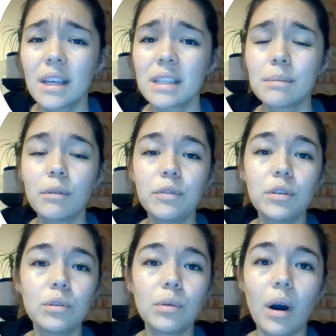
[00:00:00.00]
Some of
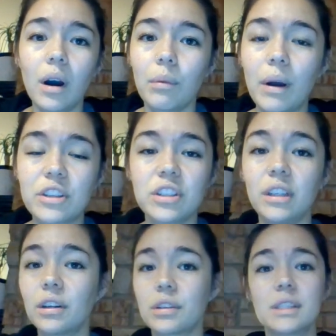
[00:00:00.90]
you are watching
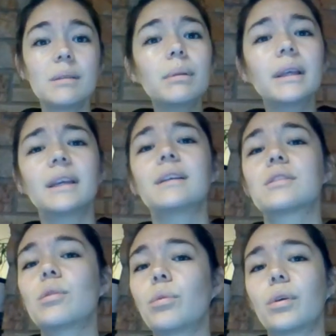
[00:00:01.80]
younger
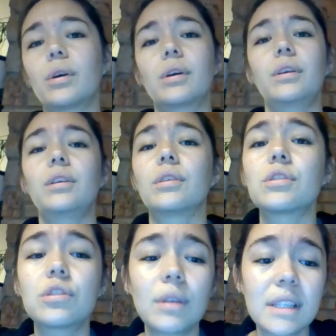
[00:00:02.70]
siblings or you're
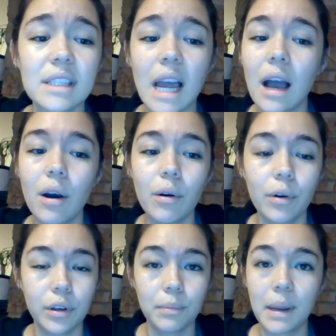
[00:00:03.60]
stressed out
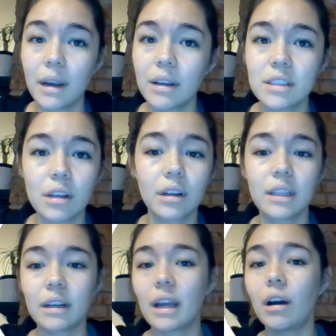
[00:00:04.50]
or your parents aren't
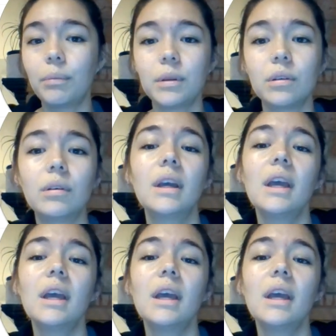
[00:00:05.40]
there to help you.